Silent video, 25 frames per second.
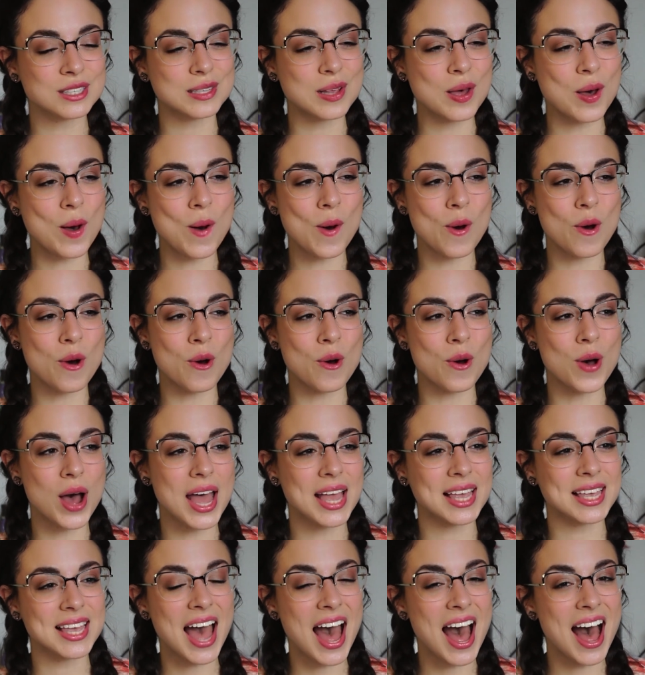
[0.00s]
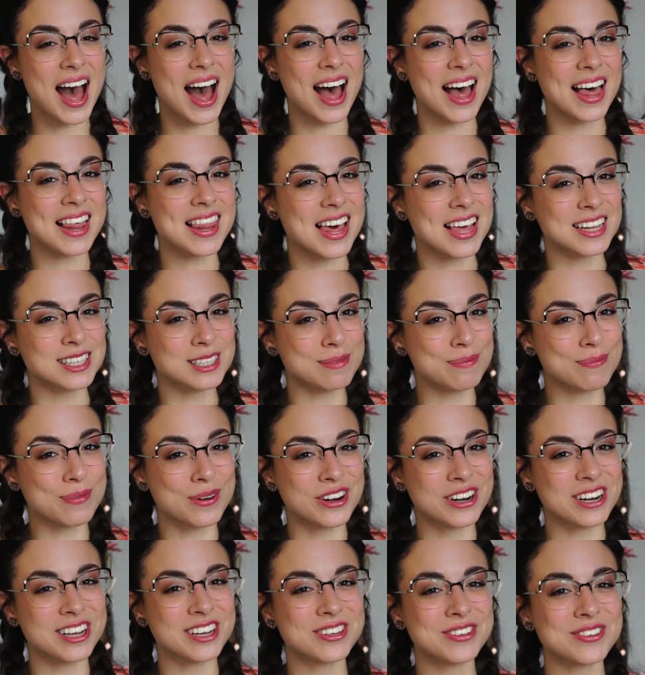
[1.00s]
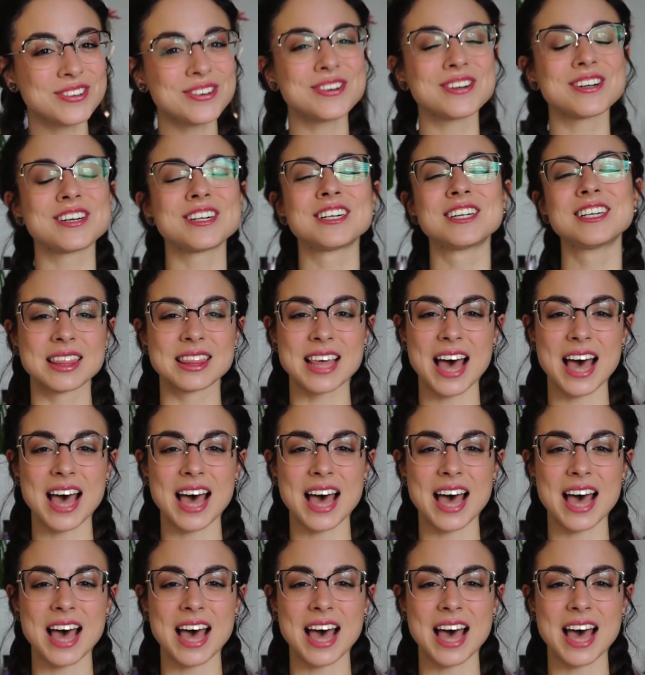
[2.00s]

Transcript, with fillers: So yeah, that's pretty cool.